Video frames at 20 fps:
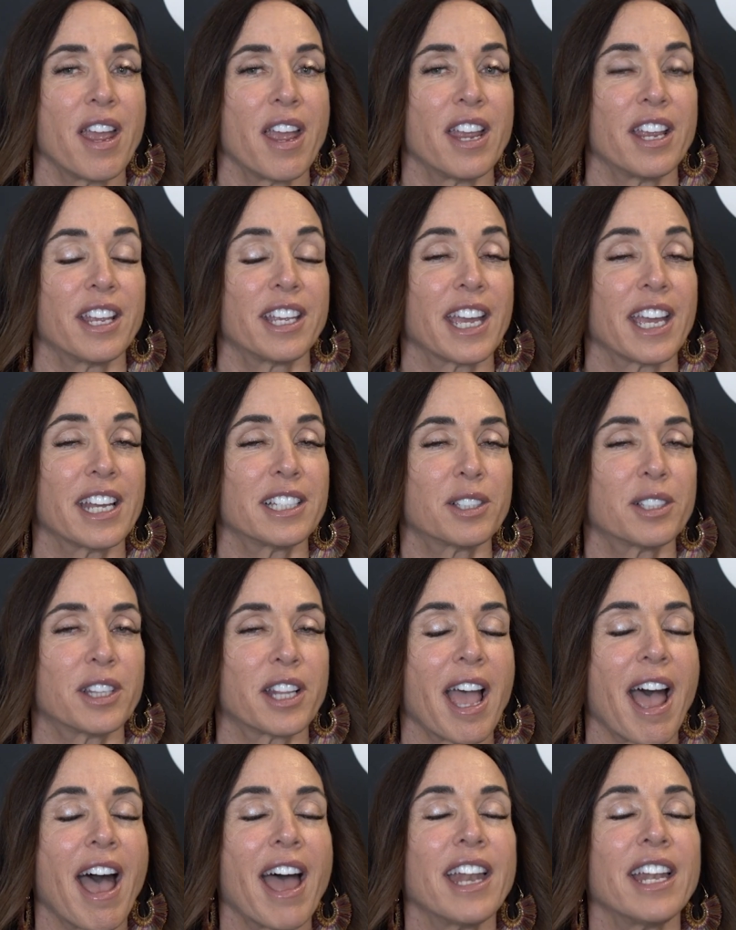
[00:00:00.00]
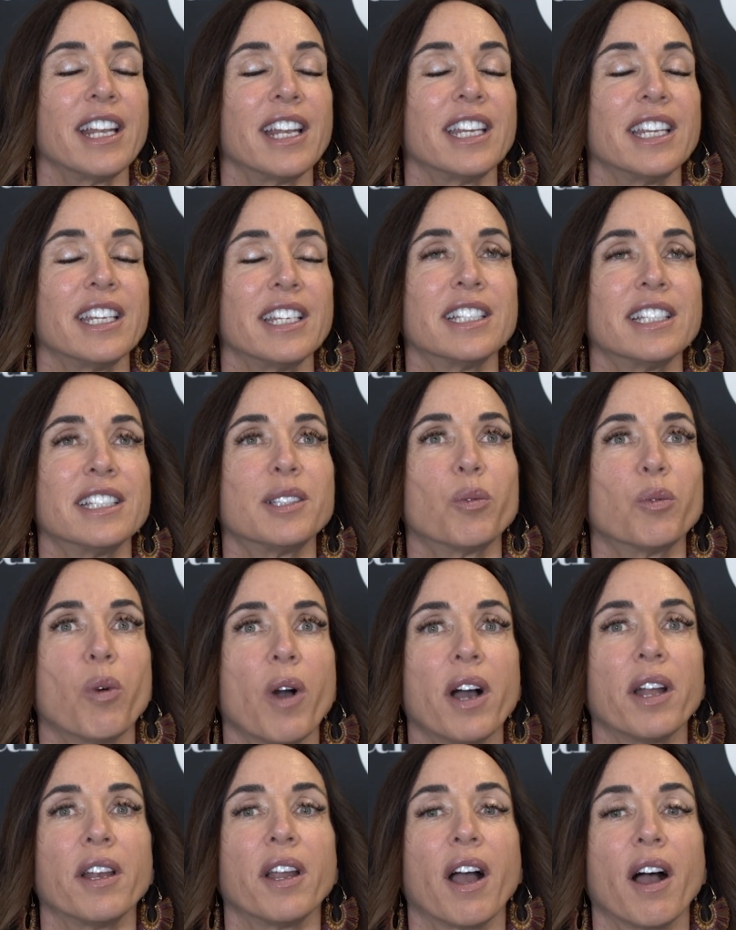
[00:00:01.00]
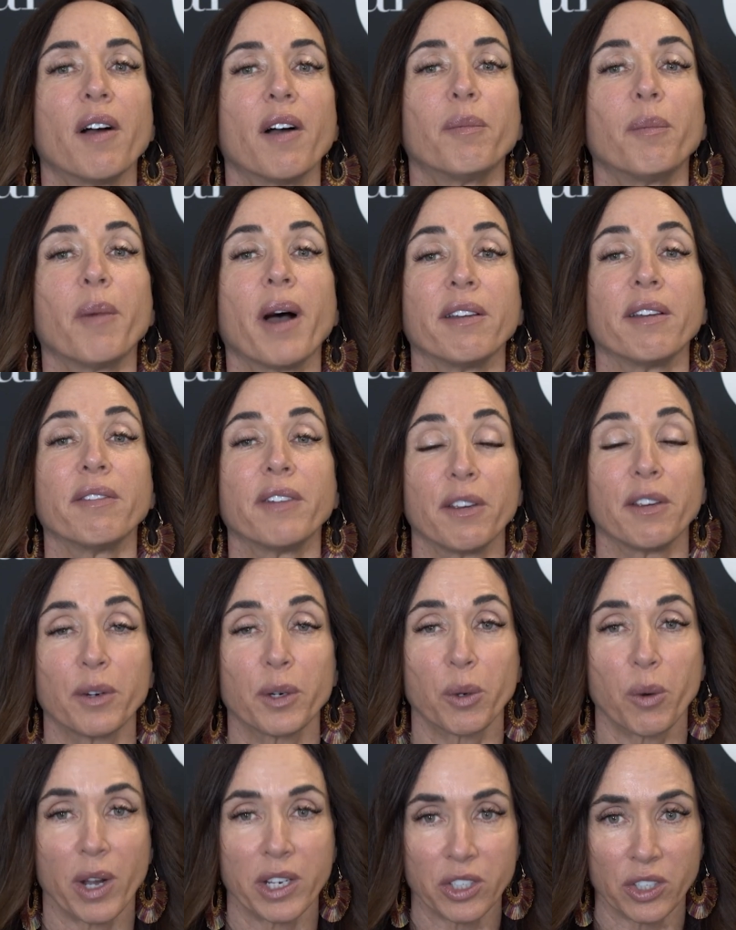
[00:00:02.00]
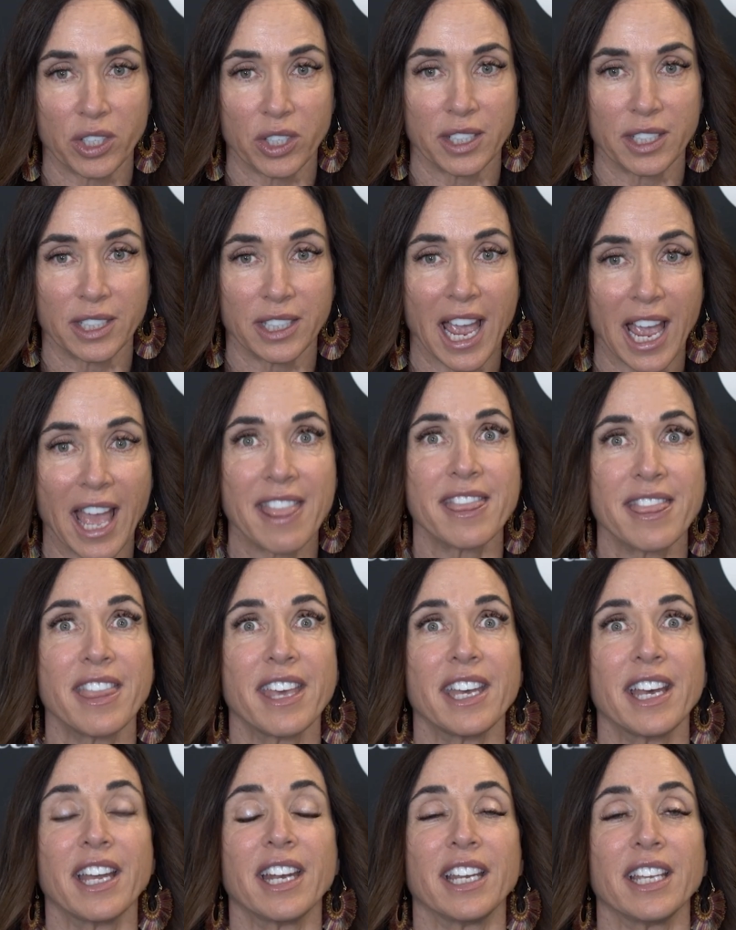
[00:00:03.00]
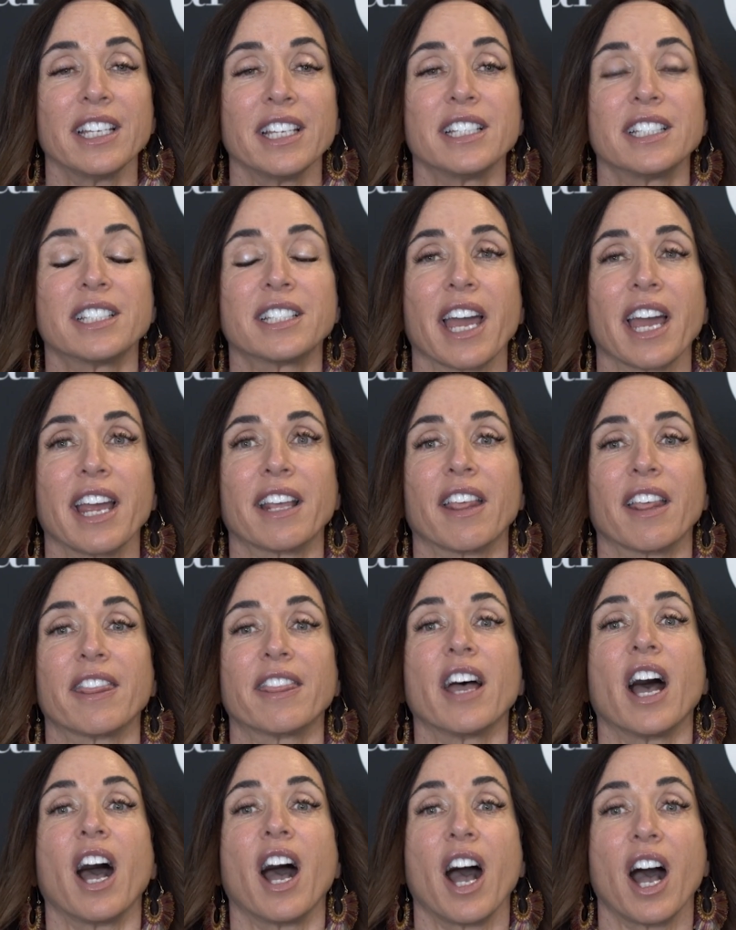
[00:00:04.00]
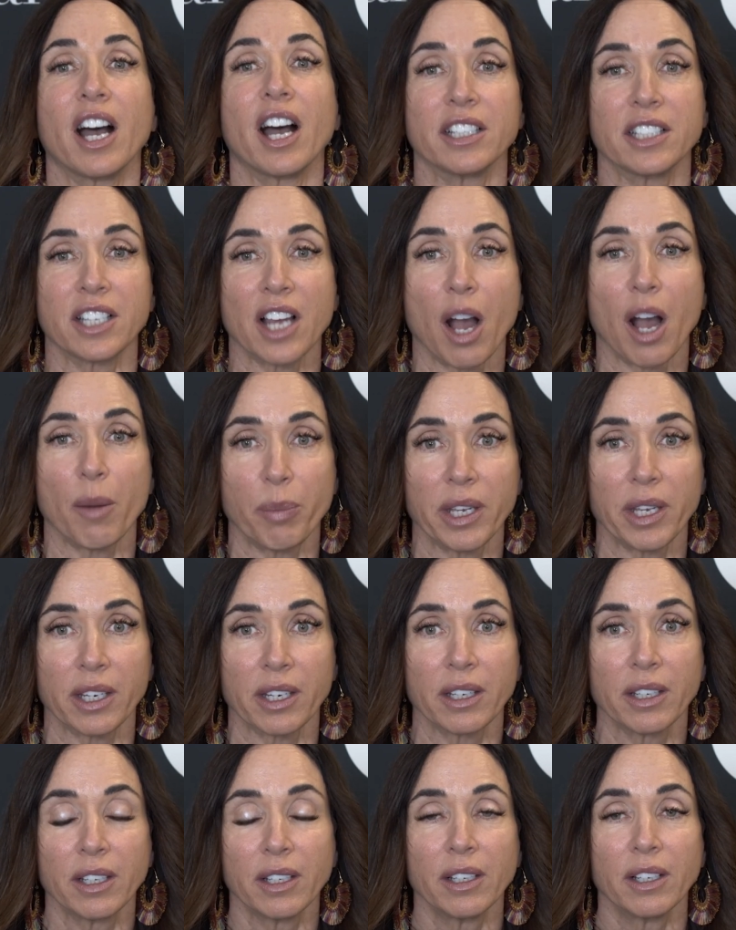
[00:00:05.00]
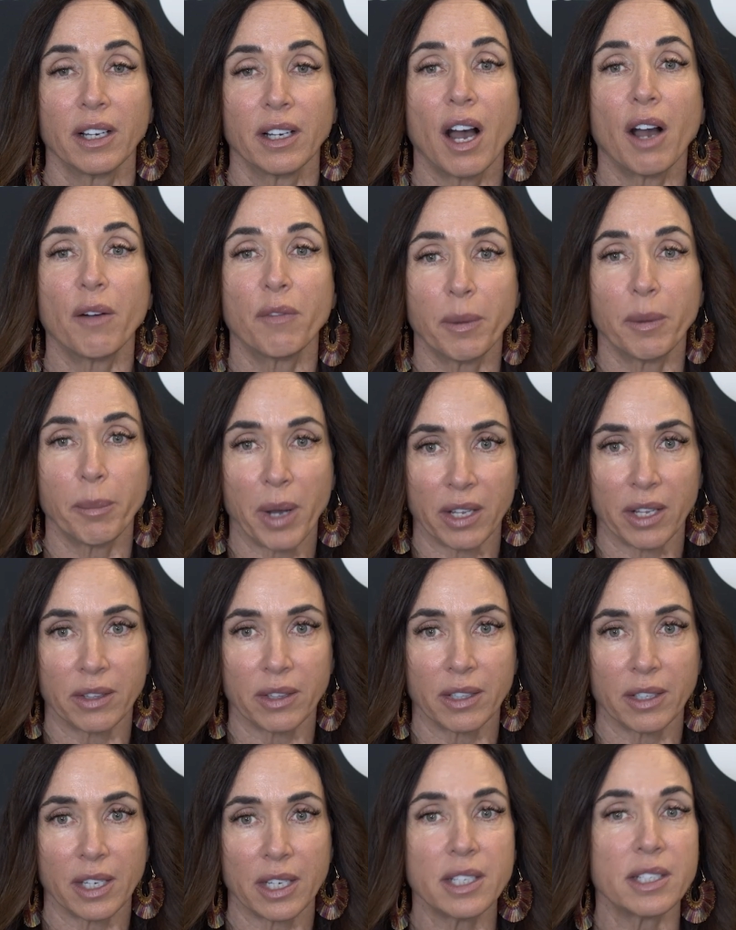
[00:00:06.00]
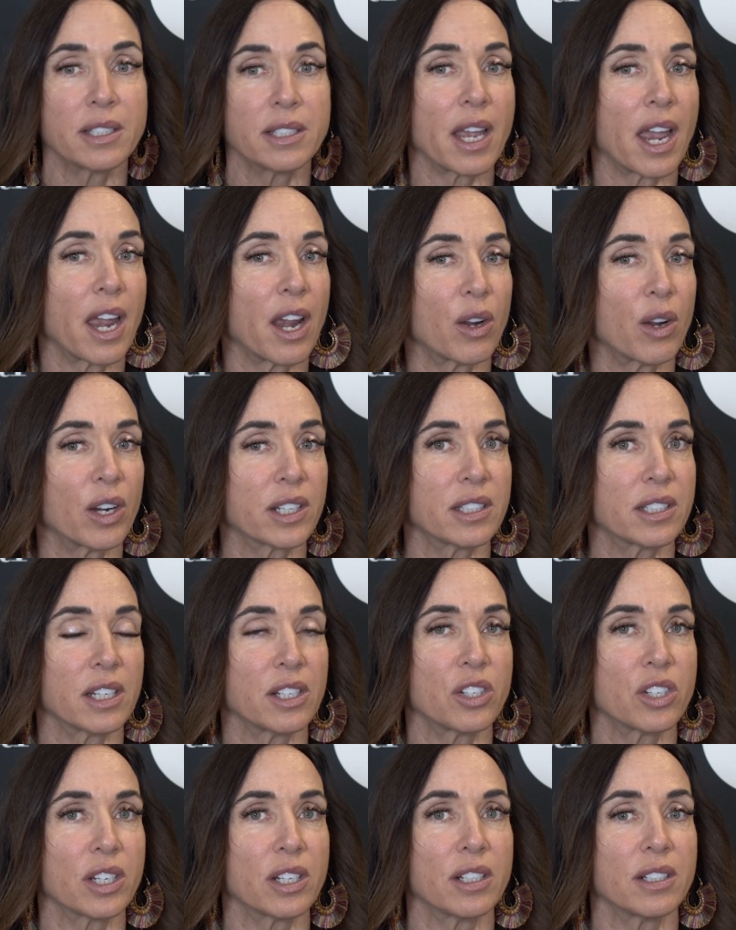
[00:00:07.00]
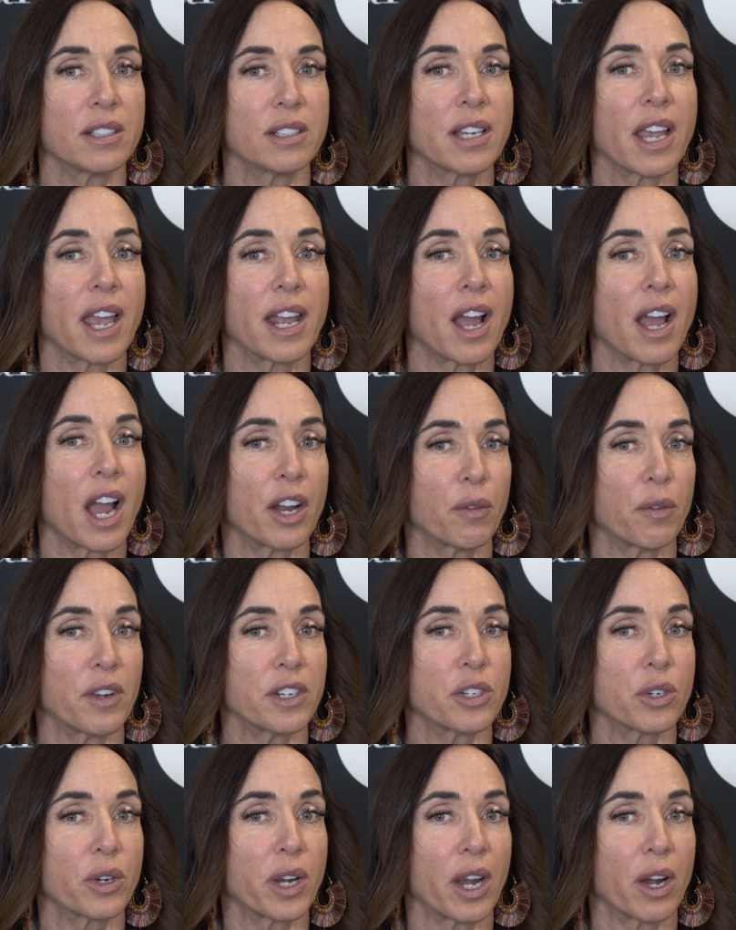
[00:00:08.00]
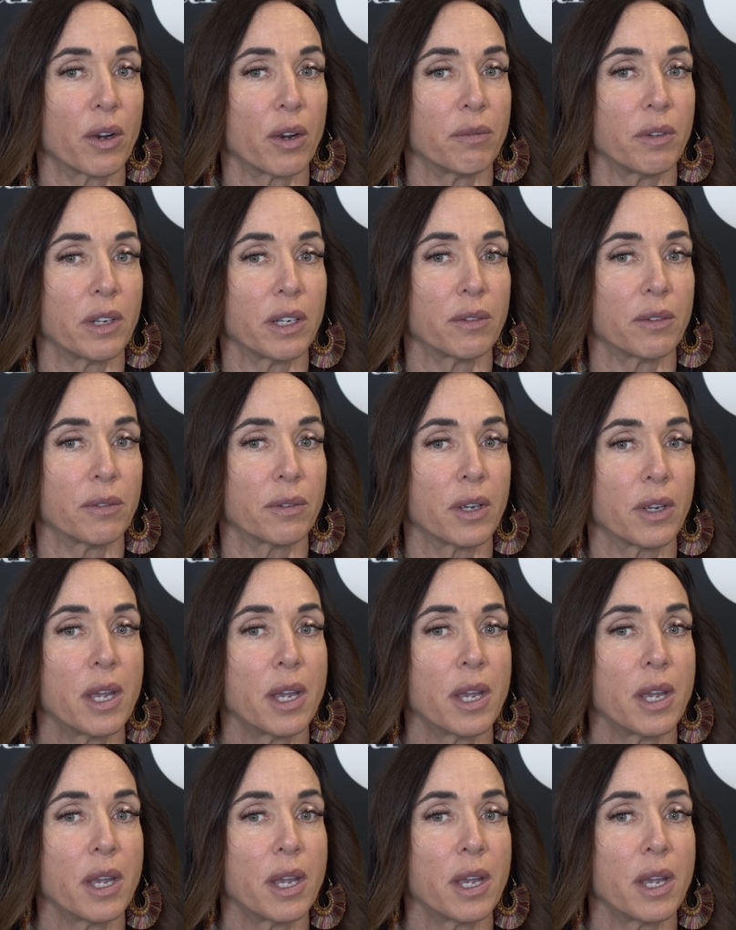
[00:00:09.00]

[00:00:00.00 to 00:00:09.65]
Yes, that is one of my favorite questions. And that is like the hot topic of the month is hair extensions and HydraFacial Keravive.